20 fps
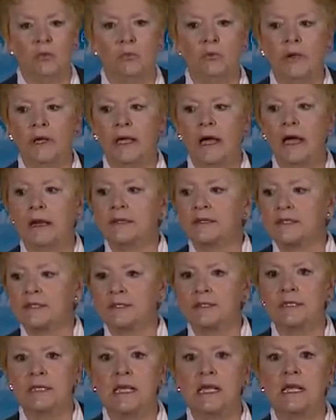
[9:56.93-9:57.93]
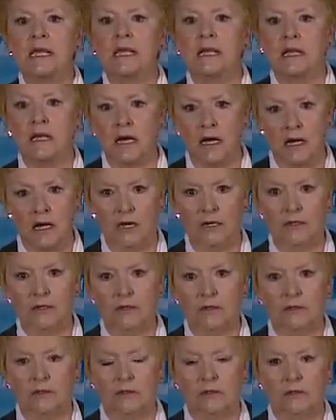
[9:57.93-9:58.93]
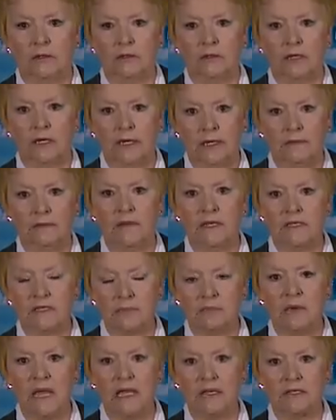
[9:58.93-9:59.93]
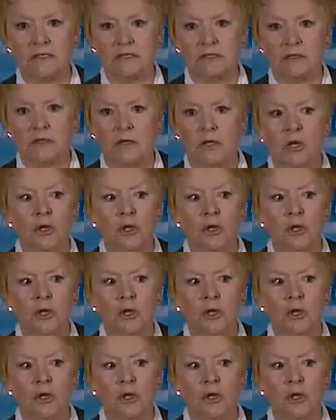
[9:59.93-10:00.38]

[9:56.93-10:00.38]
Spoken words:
We got to see God in this mess.